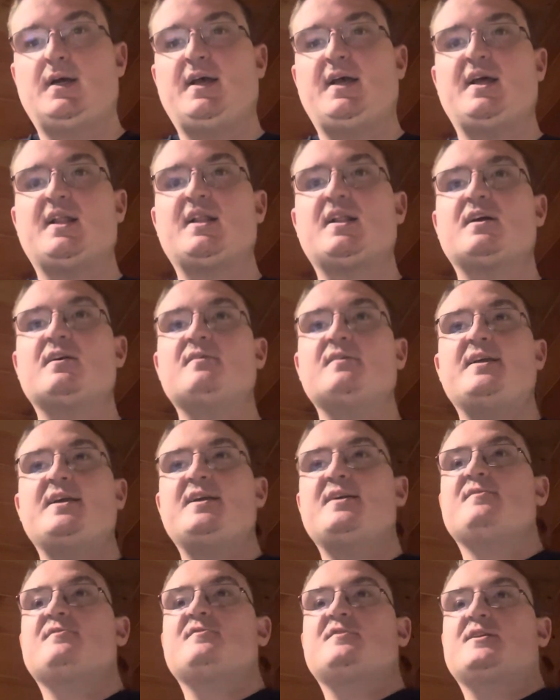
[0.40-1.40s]
Hello,
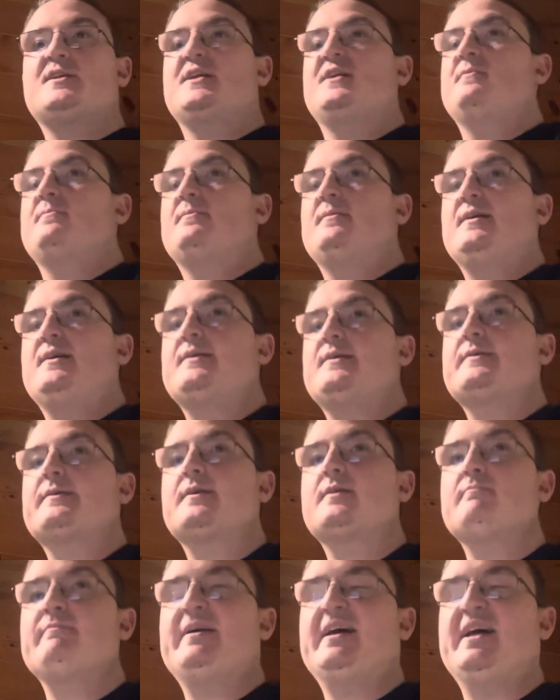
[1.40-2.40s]
YouTube.
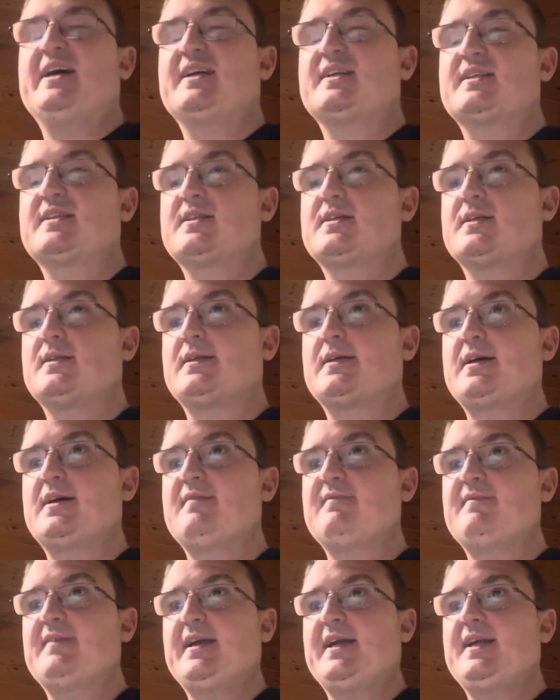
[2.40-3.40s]
Welcome back to
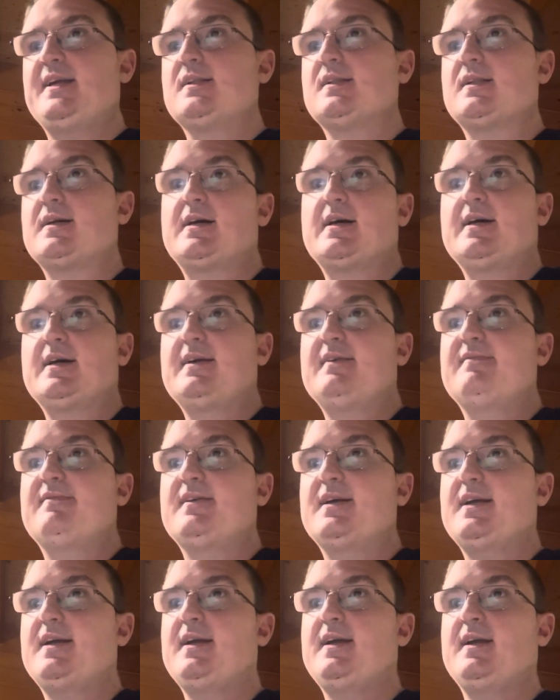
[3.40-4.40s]
Loving Life
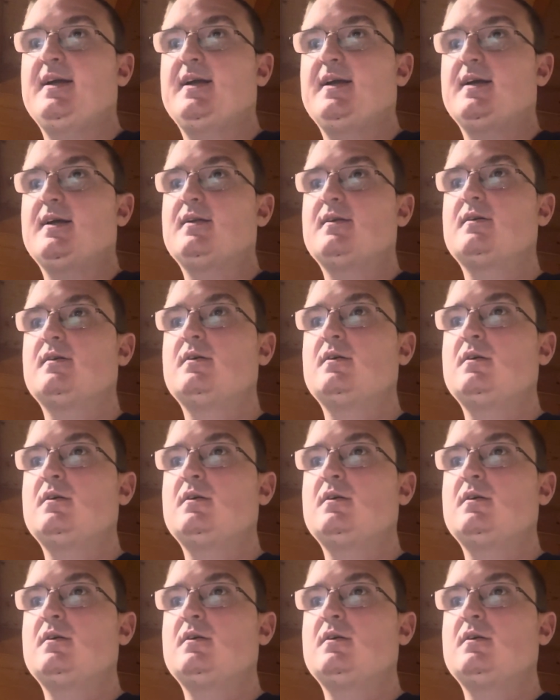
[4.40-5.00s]
and